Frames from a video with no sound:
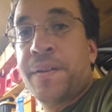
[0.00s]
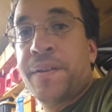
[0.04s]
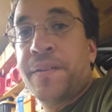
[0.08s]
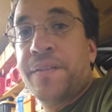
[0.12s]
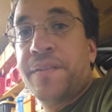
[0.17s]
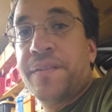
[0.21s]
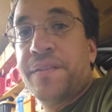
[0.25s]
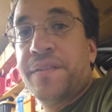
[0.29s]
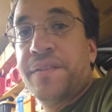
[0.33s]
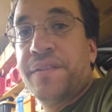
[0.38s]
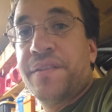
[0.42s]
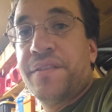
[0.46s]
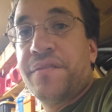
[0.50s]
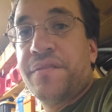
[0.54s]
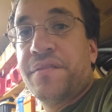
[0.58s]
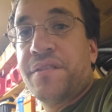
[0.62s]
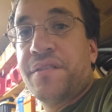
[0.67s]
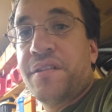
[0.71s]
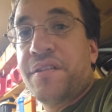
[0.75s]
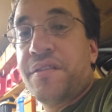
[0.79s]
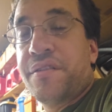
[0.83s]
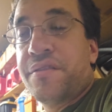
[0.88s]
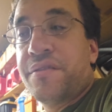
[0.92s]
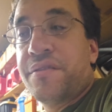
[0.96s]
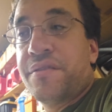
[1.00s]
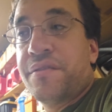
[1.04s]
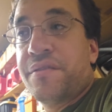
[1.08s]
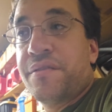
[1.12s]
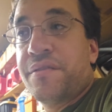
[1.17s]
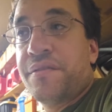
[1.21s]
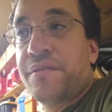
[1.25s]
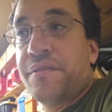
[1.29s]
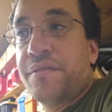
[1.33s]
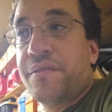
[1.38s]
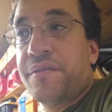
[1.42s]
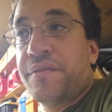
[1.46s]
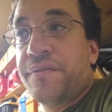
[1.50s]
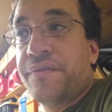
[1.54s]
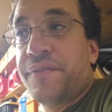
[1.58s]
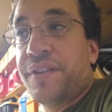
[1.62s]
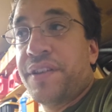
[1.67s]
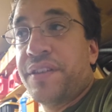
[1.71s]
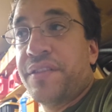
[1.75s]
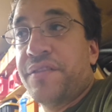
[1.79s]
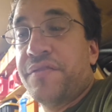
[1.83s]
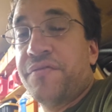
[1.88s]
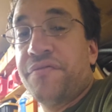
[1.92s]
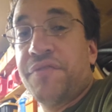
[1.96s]
The steel cart, the
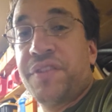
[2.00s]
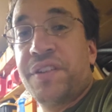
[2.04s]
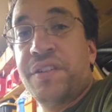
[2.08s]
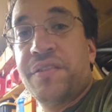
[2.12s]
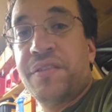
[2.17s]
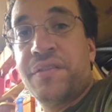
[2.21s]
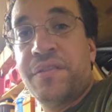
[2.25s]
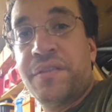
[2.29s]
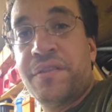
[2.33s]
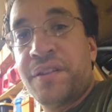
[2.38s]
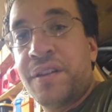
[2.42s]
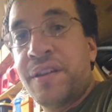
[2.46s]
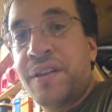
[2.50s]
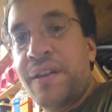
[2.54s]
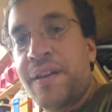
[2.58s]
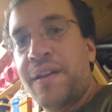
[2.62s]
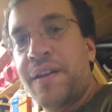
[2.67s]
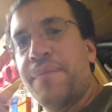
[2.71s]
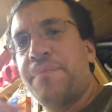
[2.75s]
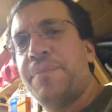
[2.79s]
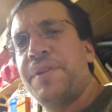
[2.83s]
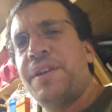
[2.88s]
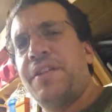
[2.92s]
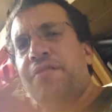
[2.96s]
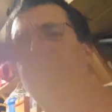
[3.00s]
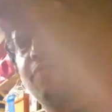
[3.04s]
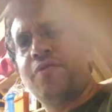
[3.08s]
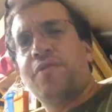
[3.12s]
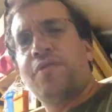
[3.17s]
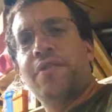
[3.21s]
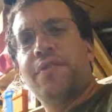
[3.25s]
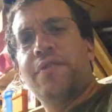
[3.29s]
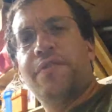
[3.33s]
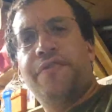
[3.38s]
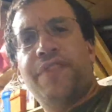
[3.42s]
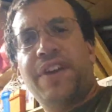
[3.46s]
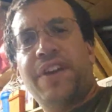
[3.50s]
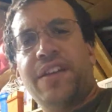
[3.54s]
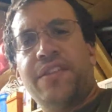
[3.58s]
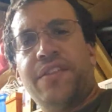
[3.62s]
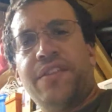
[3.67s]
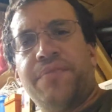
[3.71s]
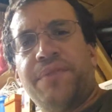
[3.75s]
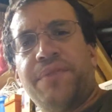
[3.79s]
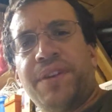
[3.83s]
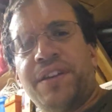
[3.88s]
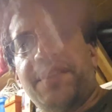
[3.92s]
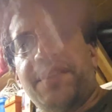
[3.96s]
fence reel. Big roll of
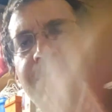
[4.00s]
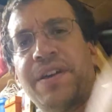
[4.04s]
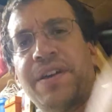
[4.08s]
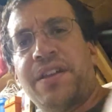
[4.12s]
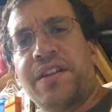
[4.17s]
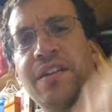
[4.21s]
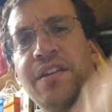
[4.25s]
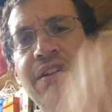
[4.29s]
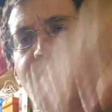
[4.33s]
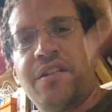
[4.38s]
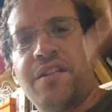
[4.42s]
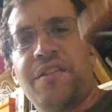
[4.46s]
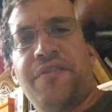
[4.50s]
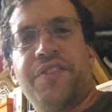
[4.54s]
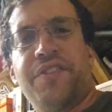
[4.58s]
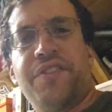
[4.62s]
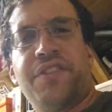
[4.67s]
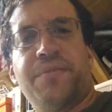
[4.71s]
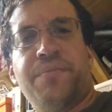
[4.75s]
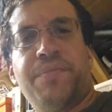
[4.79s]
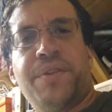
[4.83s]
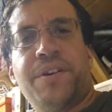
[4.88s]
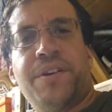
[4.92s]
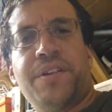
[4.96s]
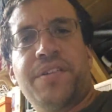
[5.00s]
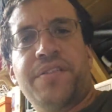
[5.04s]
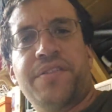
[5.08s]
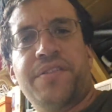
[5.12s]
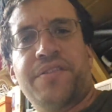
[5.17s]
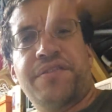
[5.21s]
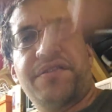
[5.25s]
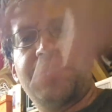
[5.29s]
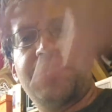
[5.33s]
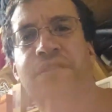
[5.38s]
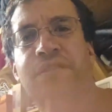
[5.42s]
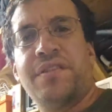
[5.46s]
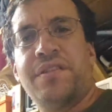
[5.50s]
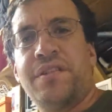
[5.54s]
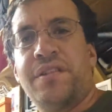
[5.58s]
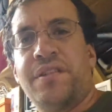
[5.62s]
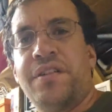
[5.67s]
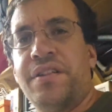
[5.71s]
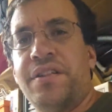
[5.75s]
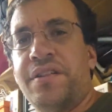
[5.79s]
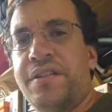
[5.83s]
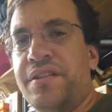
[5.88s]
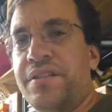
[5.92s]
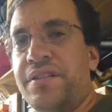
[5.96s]
fence, man. It's probably like $150.
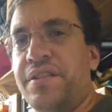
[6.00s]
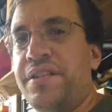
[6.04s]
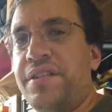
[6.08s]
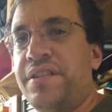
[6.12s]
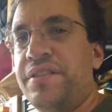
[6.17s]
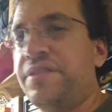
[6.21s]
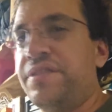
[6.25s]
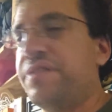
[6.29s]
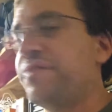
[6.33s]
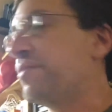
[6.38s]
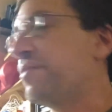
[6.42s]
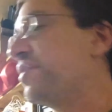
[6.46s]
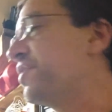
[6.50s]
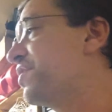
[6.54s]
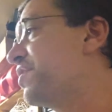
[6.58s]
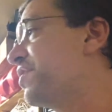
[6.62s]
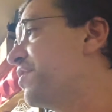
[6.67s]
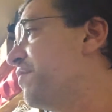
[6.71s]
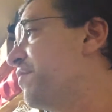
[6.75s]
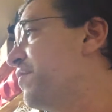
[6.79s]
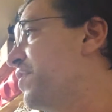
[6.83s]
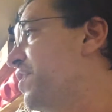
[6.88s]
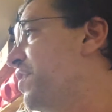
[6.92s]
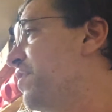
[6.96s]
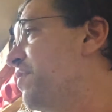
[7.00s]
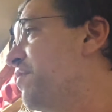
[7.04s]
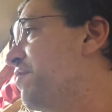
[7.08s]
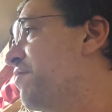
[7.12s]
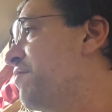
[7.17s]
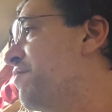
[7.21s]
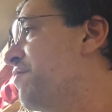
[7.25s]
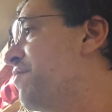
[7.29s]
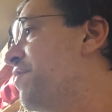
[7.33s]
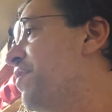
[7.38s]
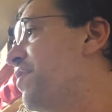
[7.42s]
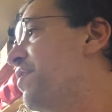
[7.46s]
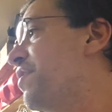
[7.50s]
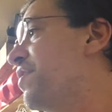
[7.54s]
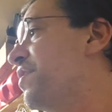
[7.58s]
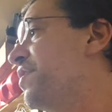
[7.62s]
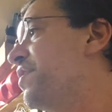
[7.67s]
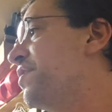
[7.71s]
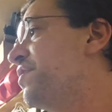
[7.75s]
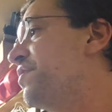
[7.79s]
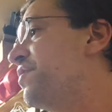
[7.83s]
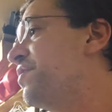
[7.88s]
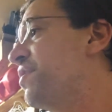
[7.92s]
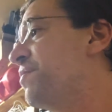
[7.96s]
Easy resale value on it
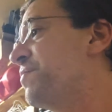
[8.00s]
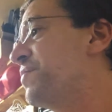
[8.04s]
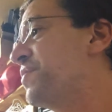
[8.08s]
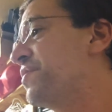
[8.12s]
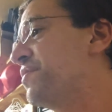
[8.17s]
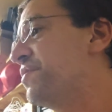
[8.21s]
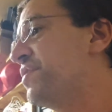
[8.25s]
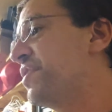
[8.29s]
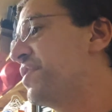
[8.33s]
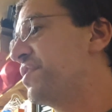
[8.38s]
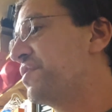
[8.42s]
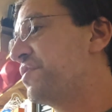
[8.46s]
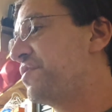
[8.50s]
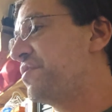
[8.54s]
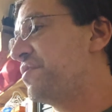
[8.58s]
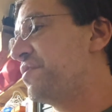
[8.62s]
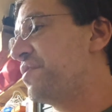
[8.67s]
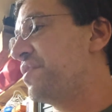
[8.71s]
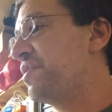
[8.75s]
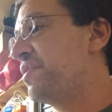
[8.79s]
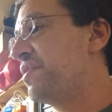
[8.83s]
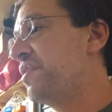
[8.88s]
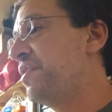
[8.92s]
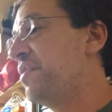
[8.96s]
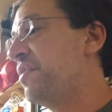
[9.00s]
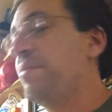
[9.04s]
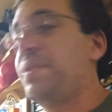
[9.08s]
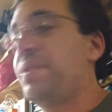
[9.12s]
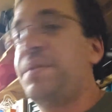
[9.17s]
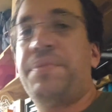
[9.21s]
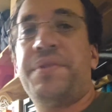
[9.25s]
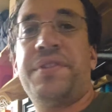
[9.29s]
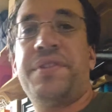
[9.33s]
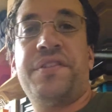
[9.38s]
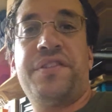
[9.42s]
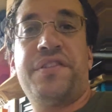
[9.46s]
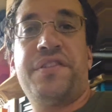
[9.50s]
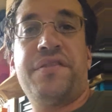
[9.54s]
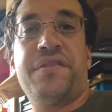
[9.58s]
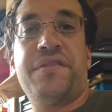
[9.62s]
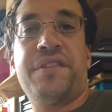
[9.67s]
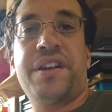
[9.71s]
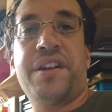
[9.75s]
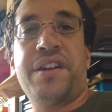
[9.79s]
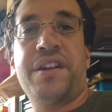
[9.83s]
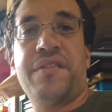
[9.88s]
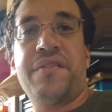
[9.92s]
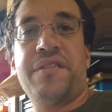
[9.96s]
in the dumpster next door. People just don't
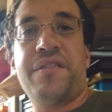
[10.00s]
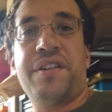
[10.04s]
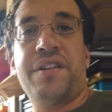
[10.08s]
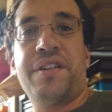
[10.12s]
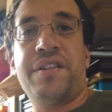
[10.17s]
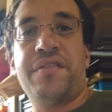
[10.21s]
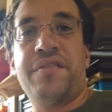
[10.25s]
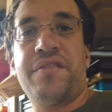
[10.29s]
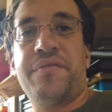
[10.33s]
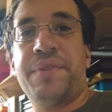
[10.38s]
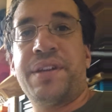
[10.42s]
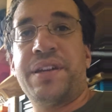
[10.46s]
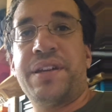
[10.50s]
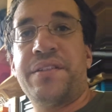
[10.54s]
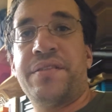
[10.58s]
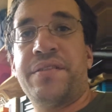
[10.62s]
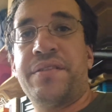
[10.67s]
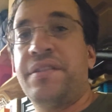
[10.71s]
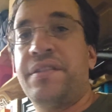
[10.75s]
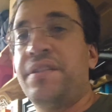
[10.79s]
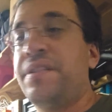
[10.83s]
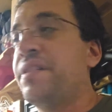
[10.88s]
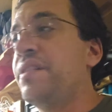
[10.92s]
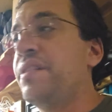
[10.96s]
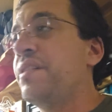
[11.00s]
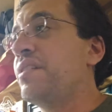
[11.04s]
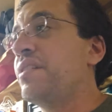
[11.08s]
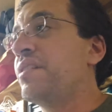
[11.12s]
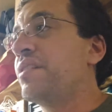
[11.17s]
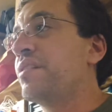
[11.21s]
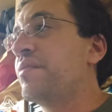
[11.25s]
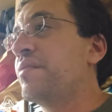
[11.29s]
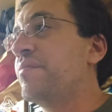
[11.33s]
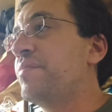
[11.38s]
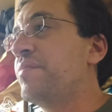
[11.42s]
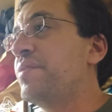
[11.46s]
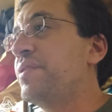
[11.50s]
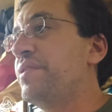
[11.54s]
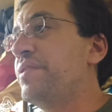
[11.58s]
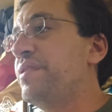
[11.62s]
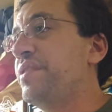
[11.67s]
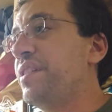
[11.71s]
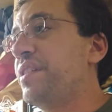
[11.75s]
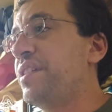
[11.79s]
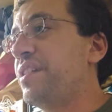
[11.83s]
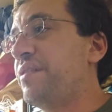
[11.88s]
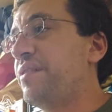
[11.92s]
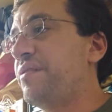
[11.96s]
care around here, man.
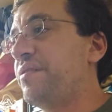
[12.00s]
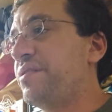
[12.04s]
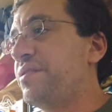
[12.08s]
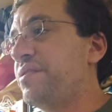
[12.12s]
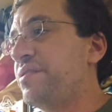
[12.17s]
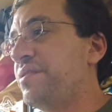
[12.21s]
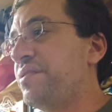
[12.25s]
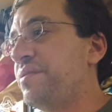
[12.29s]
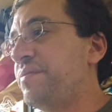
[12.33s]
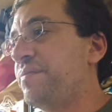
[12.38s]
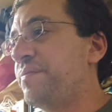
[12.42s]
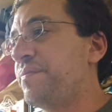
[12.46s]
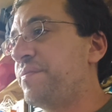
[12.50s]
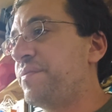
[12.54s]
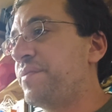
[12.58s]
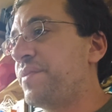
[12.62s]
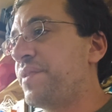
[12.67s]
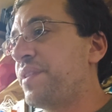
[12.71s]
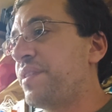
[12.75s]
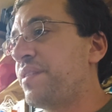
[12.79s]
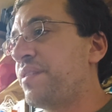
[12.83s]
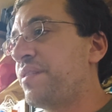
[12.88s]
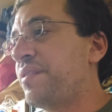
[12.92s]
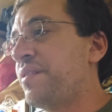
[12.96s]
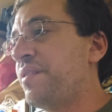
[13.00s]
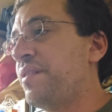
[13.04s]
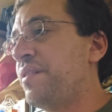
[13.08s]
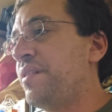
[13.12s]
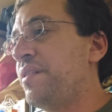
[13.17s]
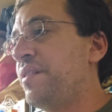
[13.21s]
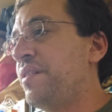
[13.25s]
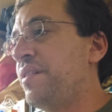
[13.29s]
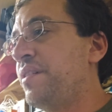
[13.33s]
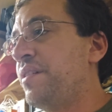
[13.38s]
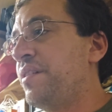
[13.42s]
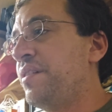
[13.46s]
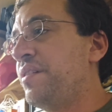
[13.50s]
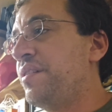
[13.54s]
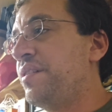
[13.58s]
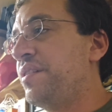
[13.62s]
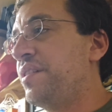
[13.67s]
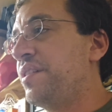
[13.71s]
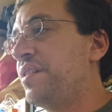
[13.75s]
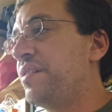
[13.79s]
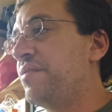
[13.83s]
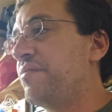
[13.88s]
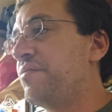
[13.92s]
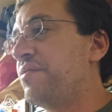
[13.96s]
Completely careless.
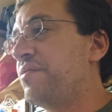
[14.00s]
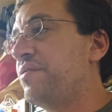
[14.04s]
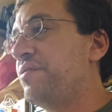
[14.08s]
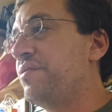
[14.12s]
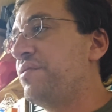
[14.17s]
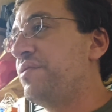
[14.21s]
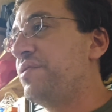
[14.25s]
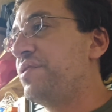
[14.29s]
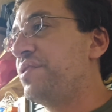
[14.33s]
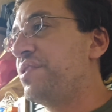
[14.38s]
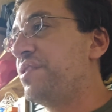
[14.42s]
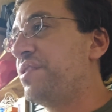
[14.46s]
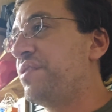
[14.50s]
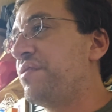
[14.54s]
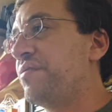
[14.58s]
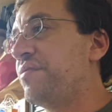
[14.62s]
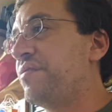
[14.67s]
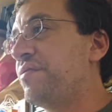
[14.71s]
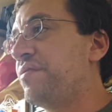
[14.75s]
You gotta root through the stuff.